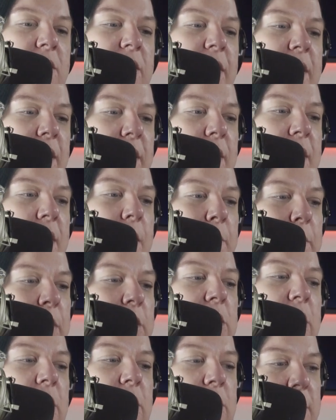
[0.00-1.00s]
like the number
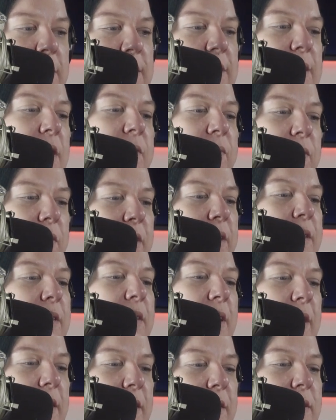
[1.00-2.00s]
changes every like